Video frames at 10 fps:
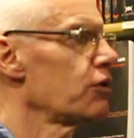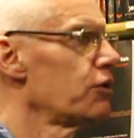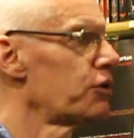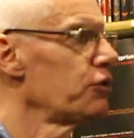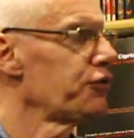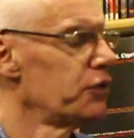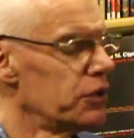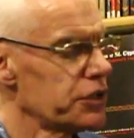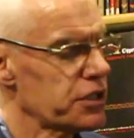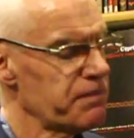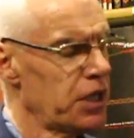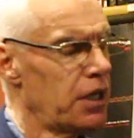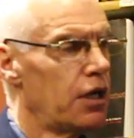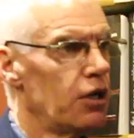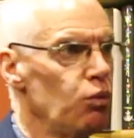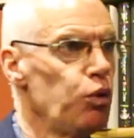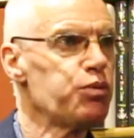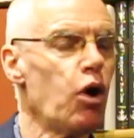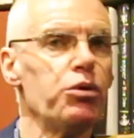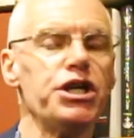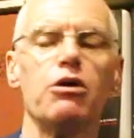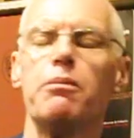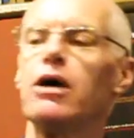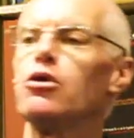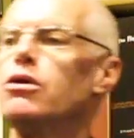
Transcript: egregorial thoughts with what we know about